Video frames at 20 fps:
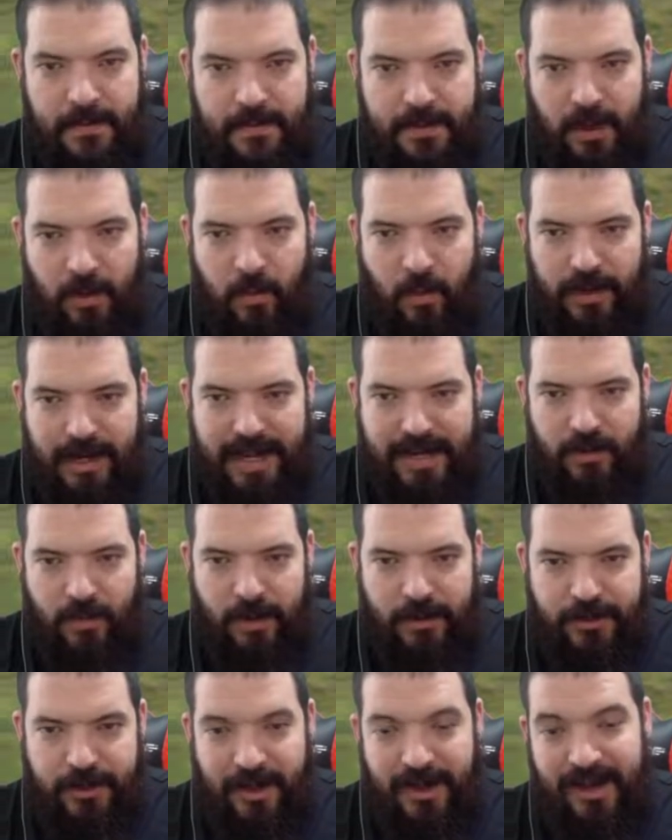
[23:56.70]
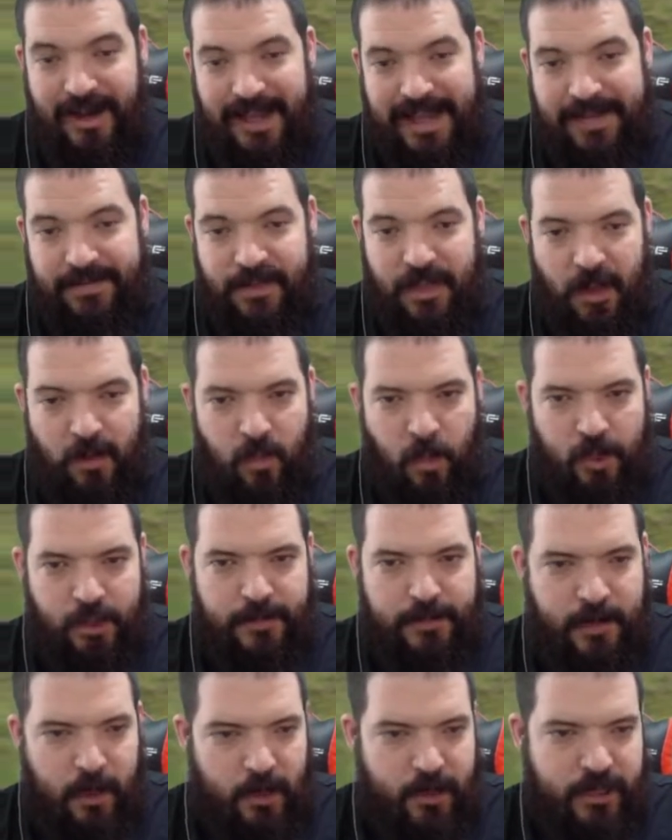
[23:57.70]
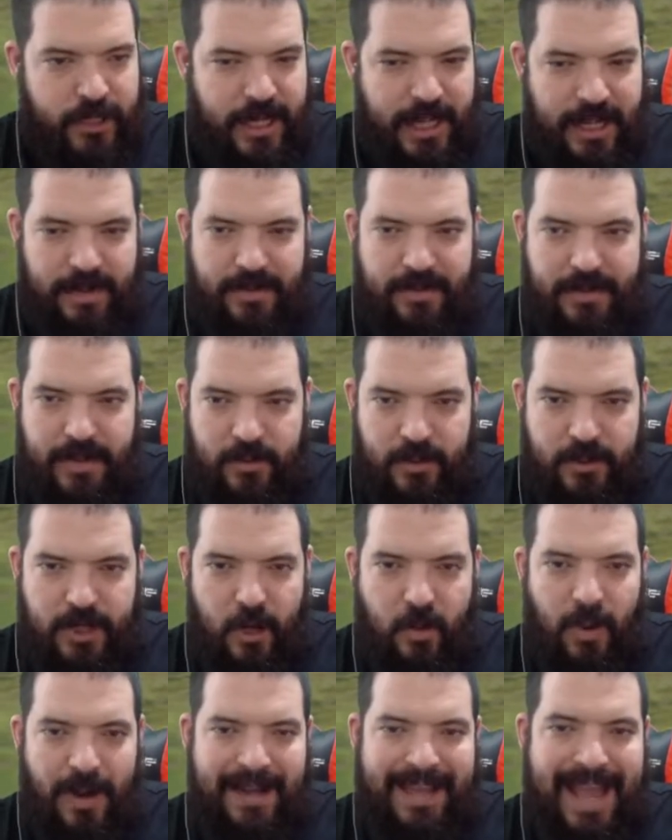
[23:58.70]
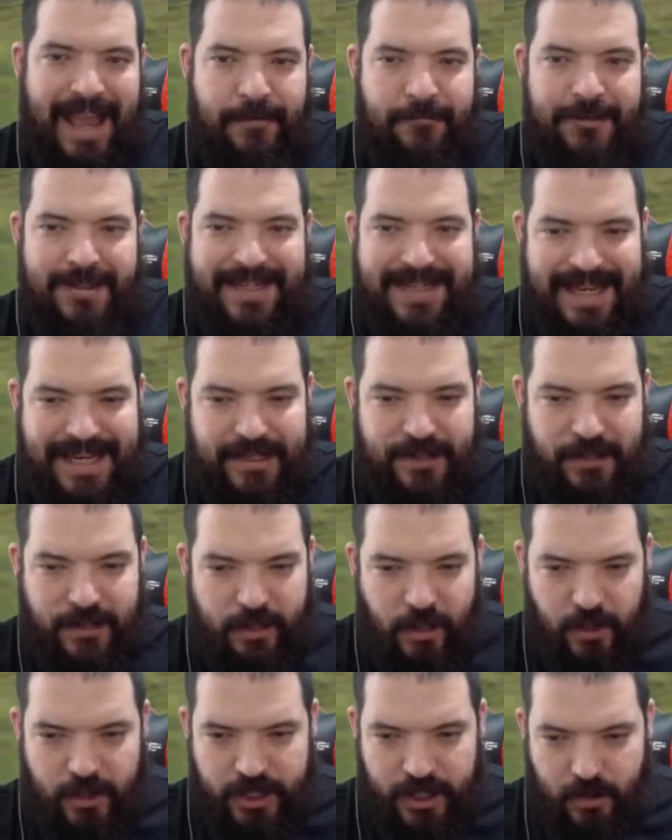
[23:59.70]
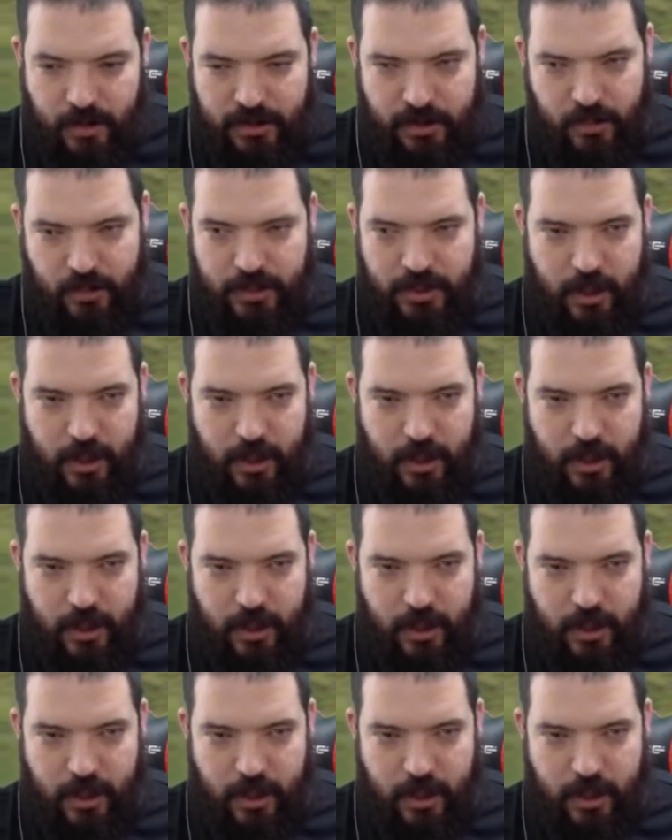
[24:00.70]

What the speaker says: Don't want anyone... even though Wasp dodged it, there was no one guaranteed to dodge it, which was